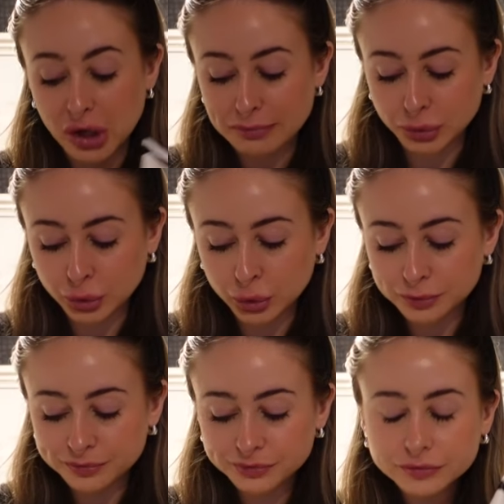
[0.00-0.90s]
I
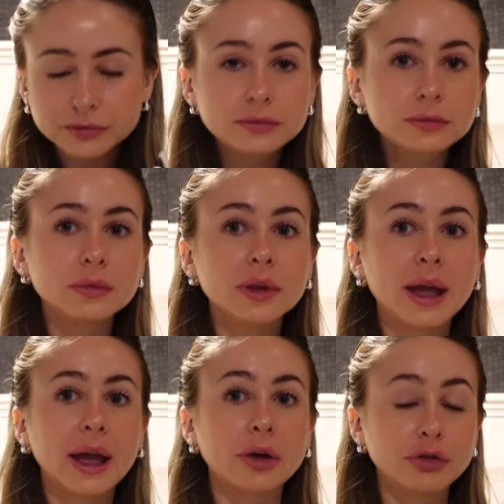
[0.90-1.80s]
bought
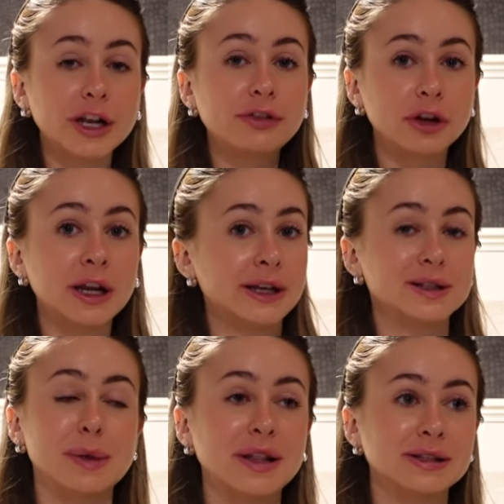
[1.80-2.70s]
a really, really
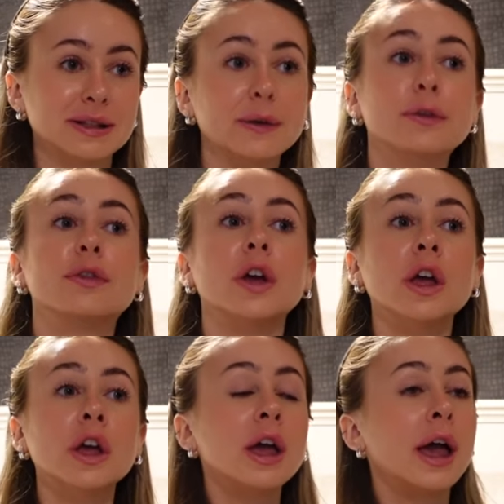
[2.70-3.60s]
expensive
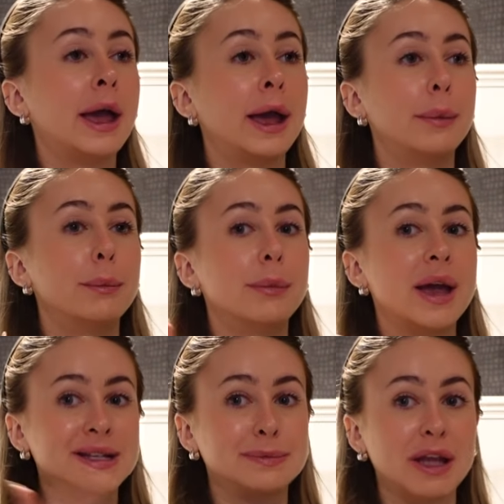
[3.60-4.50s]
um,
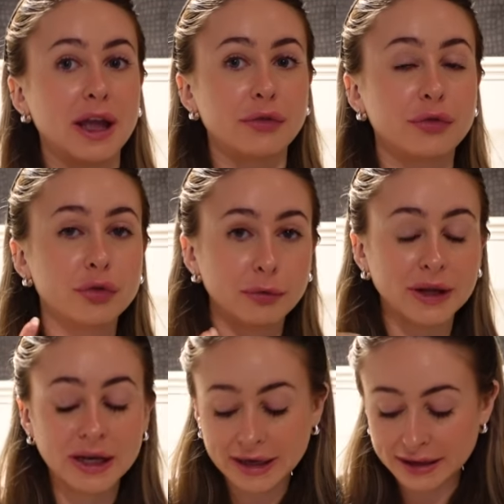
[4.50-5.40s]
SPF from
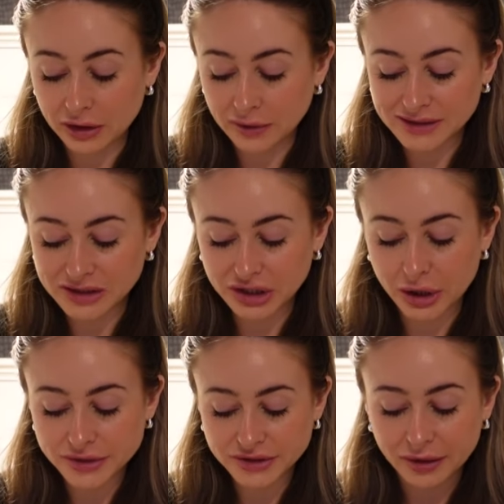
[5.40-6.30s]
the clinic that I was actually
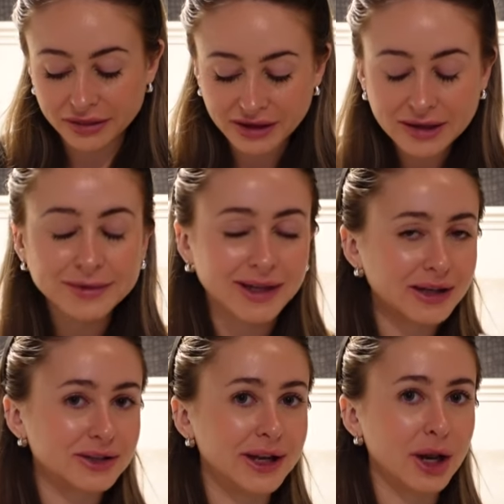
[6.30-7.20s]
going to. I think it was
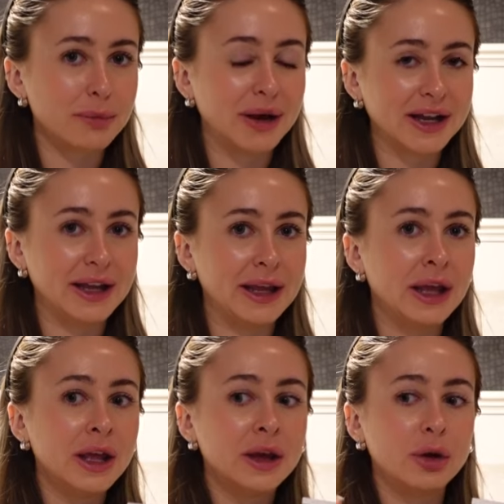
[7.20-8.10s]
actually an Obagi,
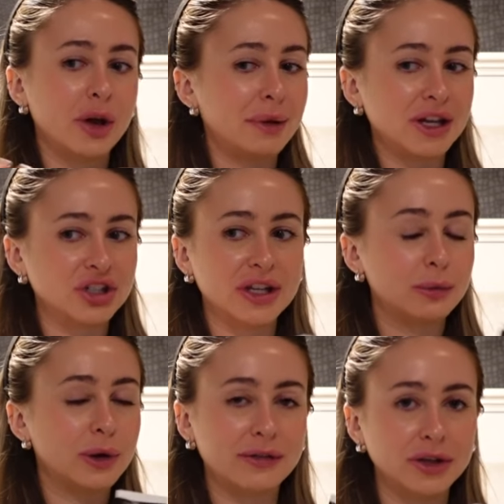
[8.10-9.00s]
Obagi,
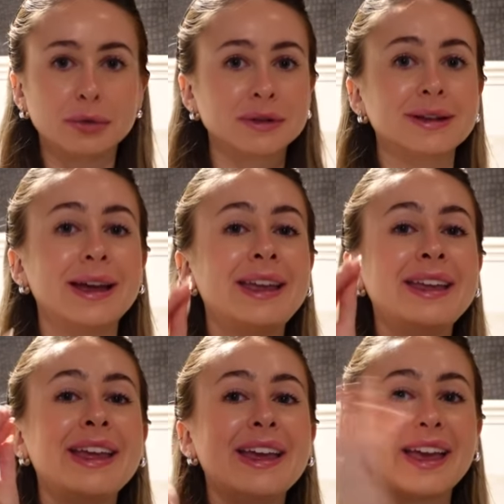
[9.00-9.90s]
whatever you want to
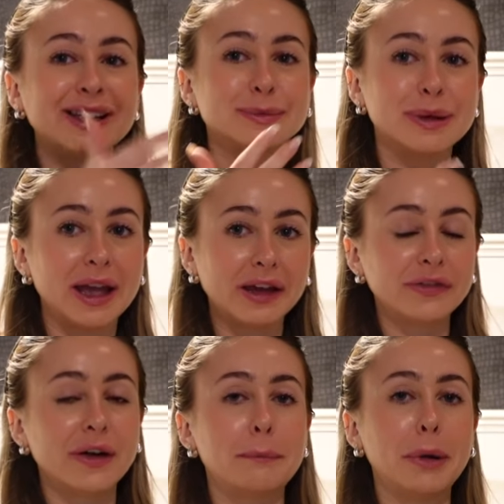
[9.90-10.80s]
say,
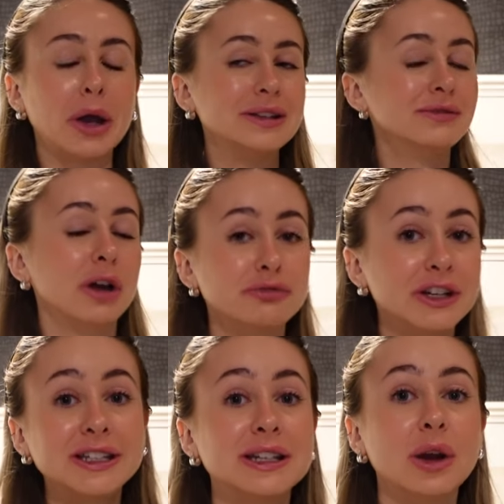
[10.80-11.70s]
SPF, but I, did, I
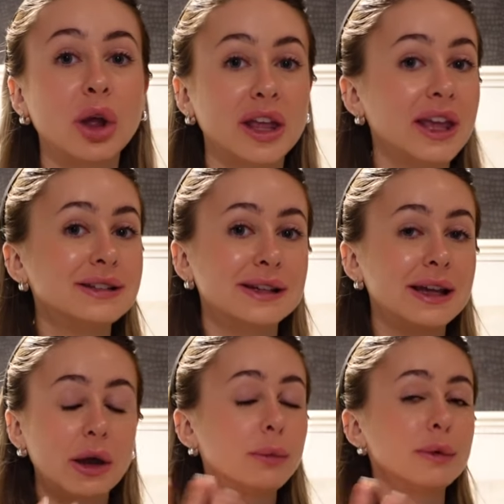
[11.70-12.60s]
really didn't like it. It didn't
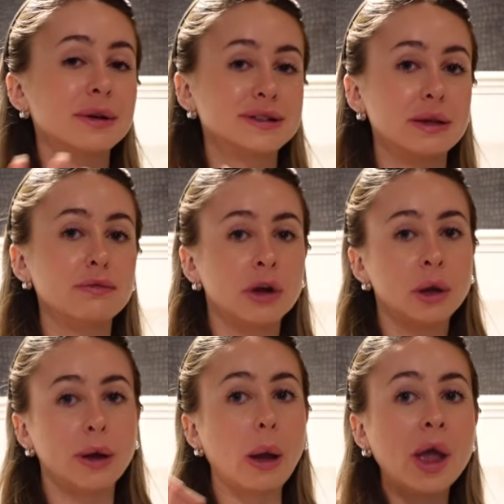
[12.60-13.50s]
get on with my skin
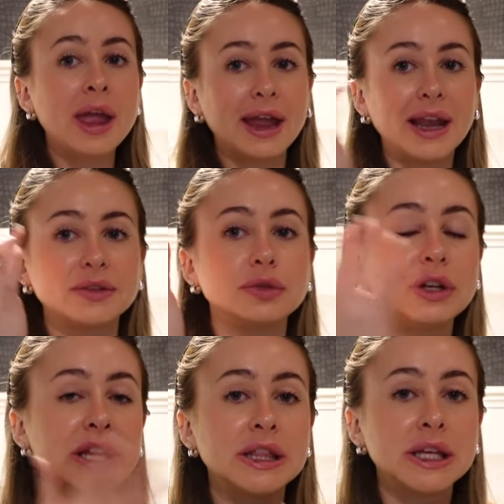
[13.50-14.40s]
very well. It left a
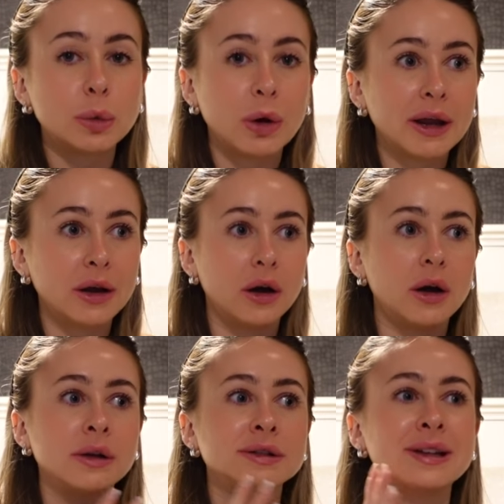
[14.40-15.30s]
really thick white
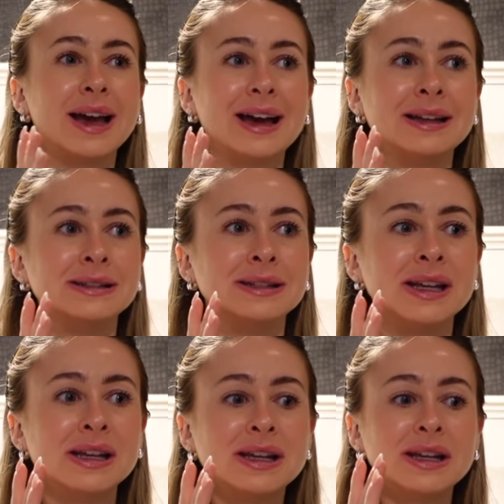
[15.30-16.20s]
cast and
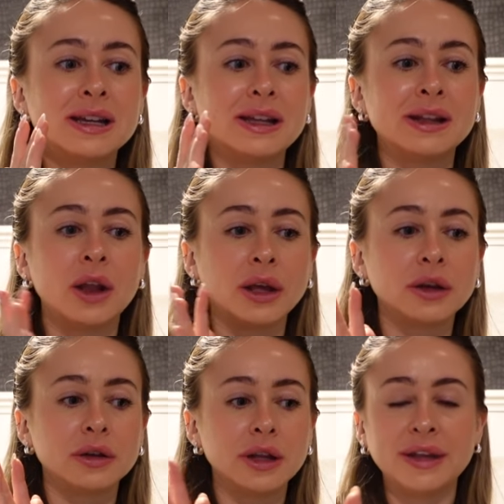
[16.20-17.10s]
like
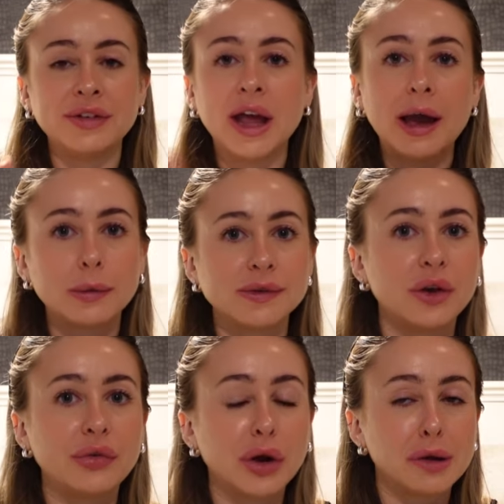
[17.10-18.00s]
even hours
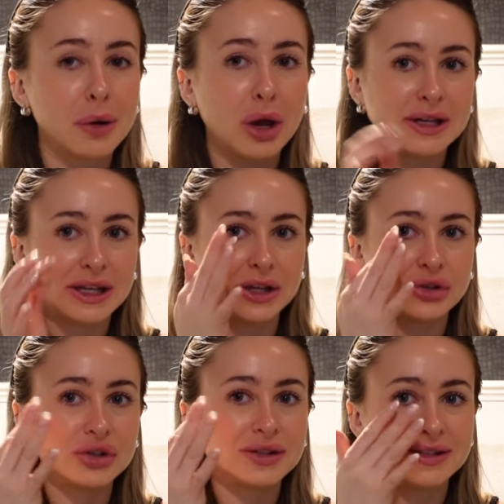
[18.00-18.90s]
after I'd applied it, you
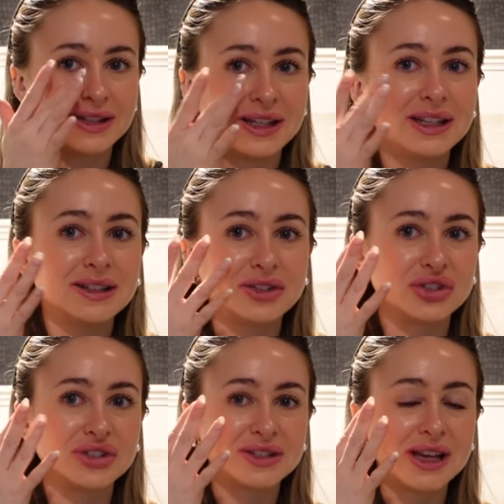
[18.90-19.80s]
just see it
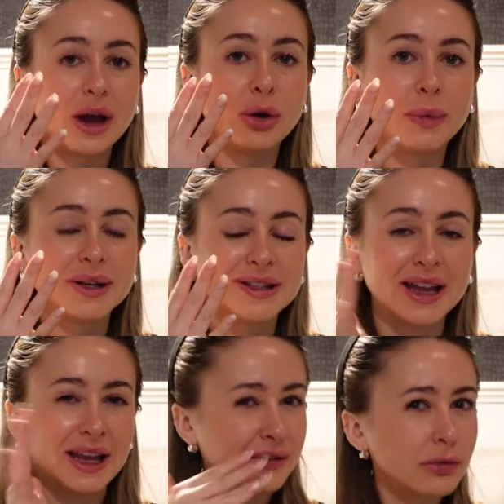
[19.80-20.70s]
just sat on my
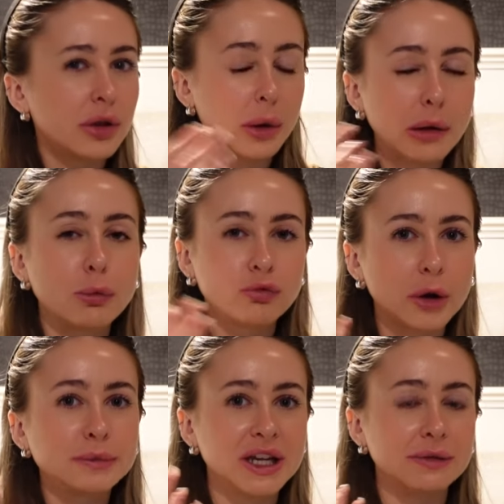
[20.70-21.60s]
skin, even though I
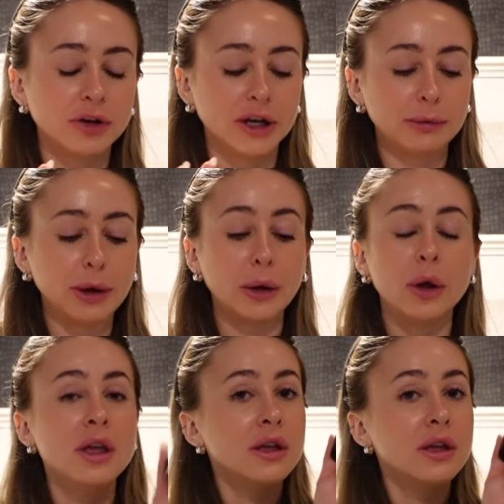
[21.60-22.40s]
rubbed it in really well.